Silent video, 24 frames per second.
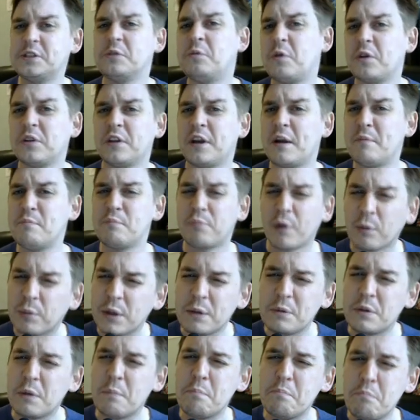one that I'm probably
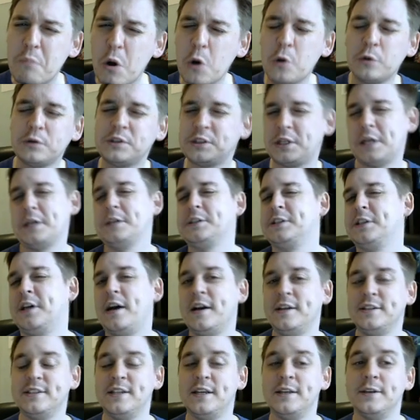the most
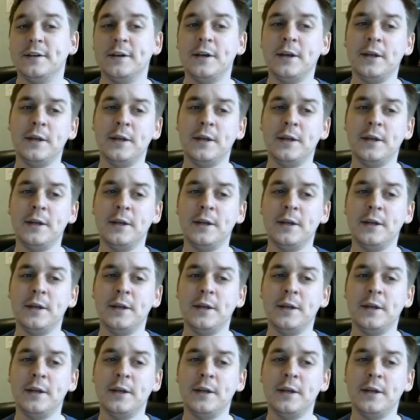excited